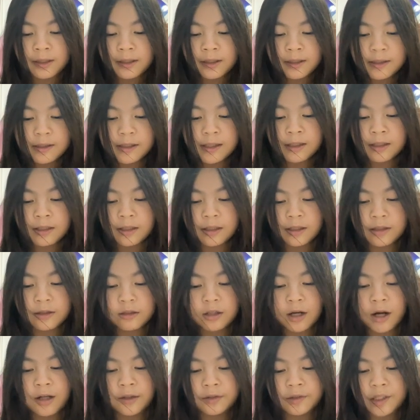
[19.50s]
It is
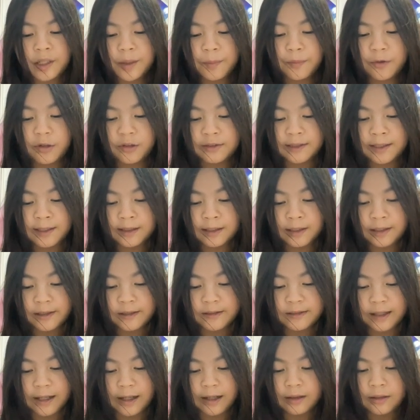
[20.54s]
called the Mona
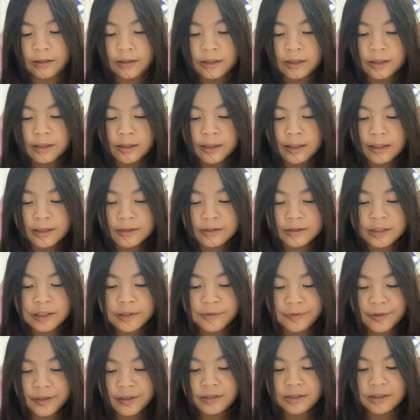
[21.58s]
Lisa. Until
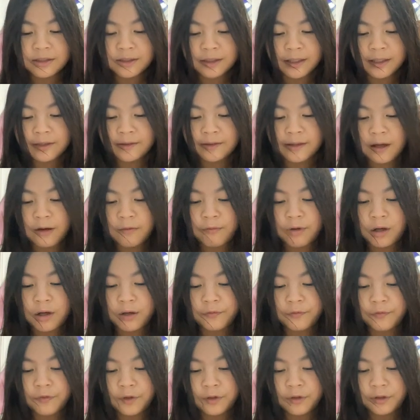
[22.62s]
recently, there were
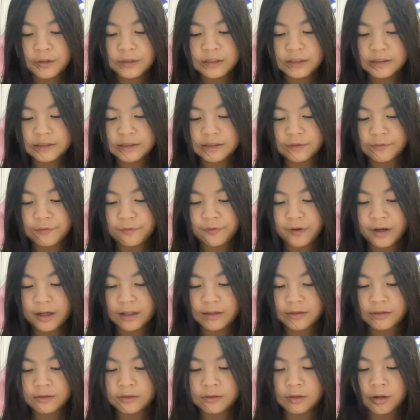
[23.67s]
few certain
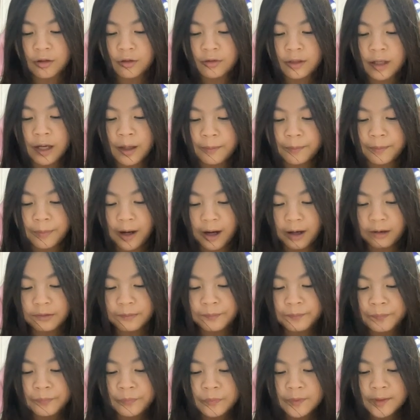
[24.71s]
facts known about
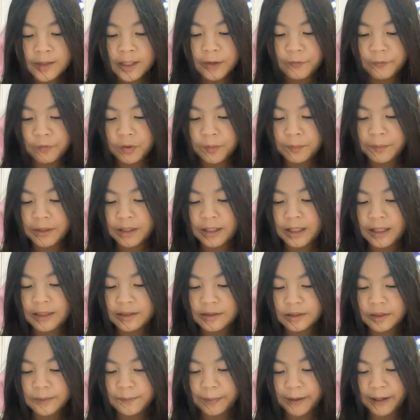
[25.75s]
the woman in
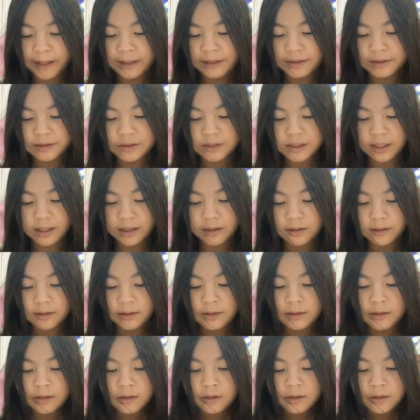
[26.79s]
the painting
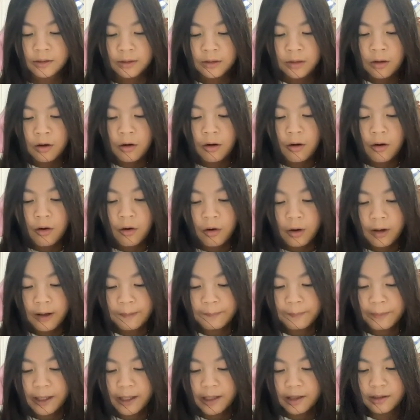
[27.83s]
or
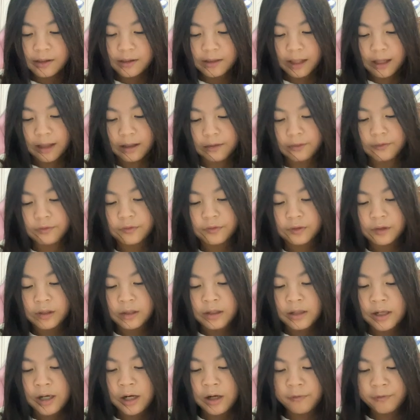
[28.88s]
about her life.
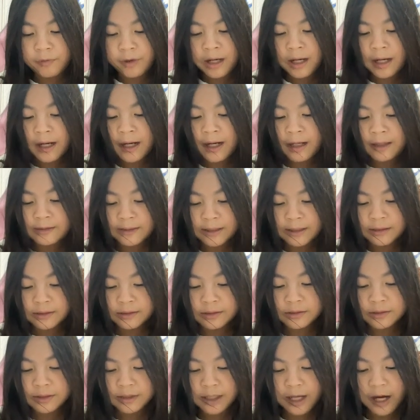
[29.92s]
Her real
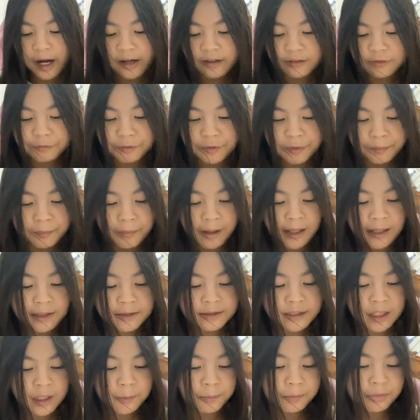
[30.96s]
identity has remained
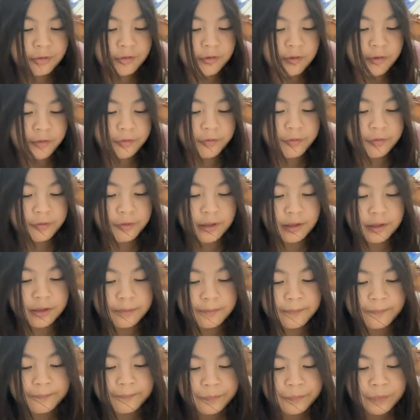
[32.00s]
unproven.
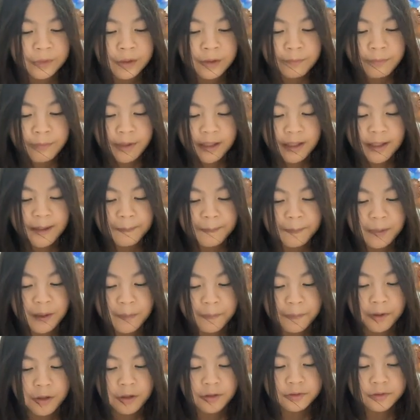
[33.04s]
Many
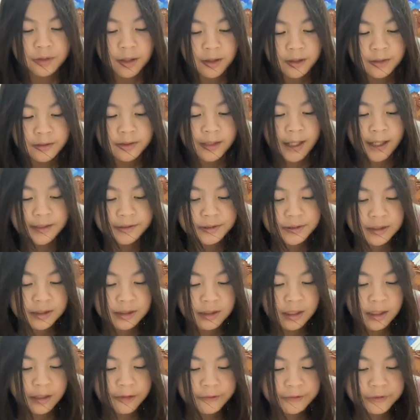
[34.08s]
people thought that she
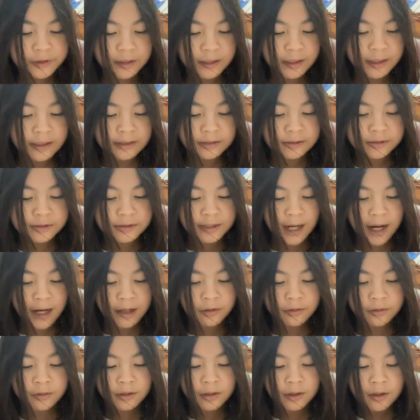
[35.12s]
lived in the
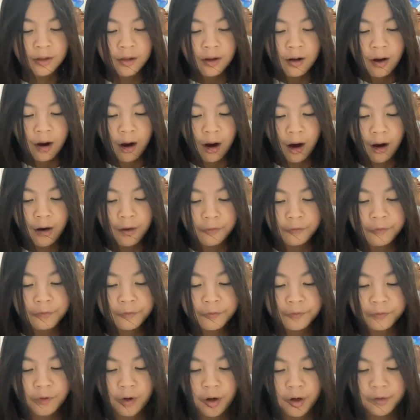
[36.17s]
town of
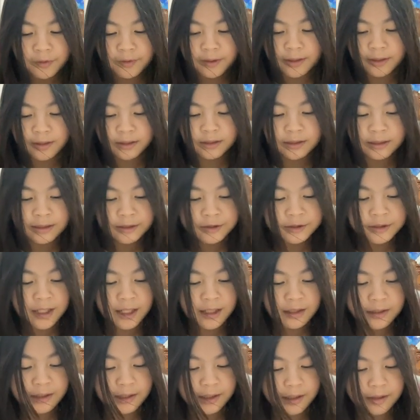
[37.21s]
Florence,
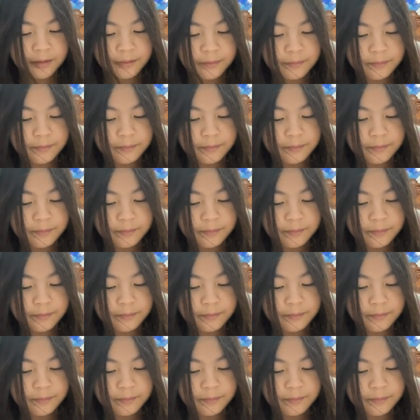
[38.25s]
Italy,